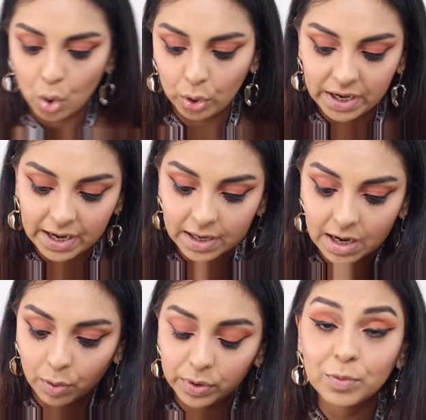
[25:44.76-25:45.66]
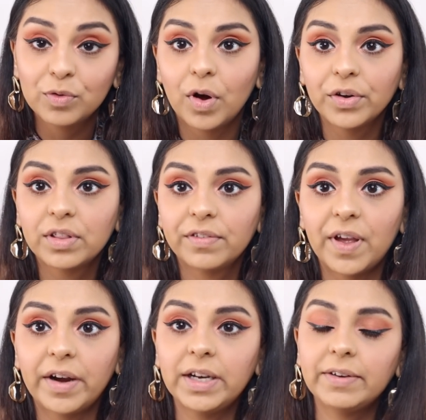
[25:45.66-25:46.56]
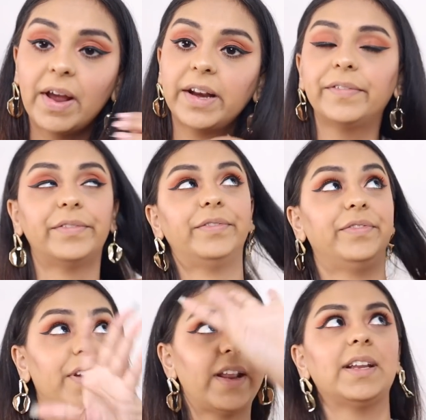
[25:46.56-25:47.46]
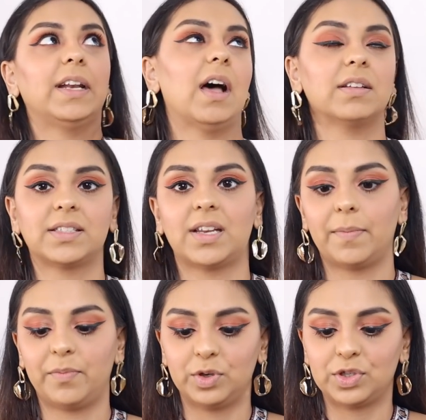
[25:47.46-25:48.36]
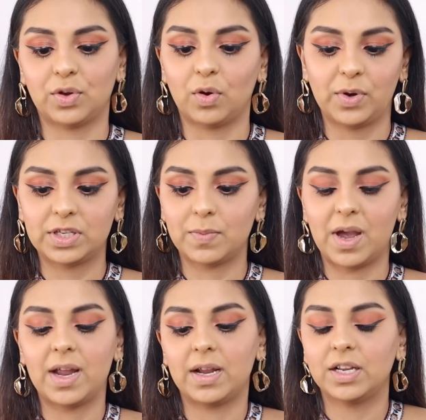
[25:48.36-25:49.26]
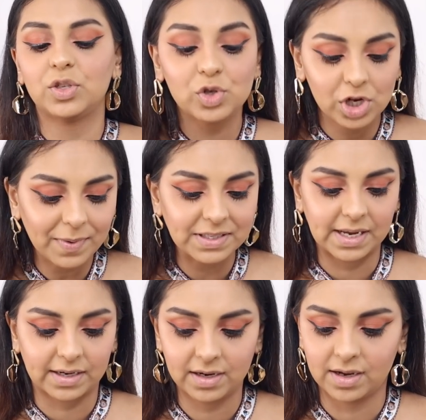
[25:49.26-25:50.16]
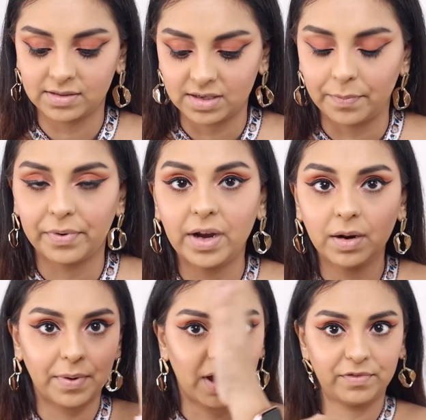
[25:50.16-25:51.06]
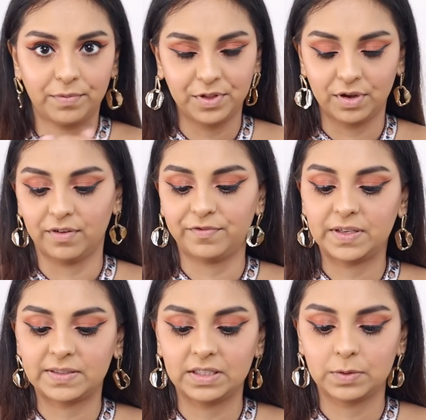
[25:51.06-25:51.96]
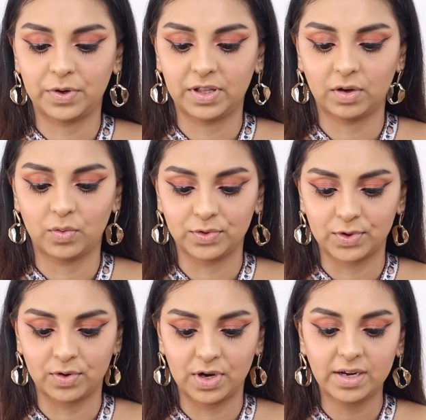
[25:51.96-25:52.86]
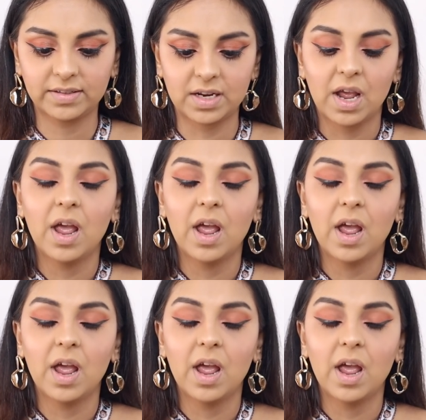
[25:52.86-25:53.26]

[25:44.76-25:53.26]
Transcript: Okay, and now we move on to the very, very, very last step, which is always my, it's usually my second last step, right? Apart from the fixing spray that goes on next.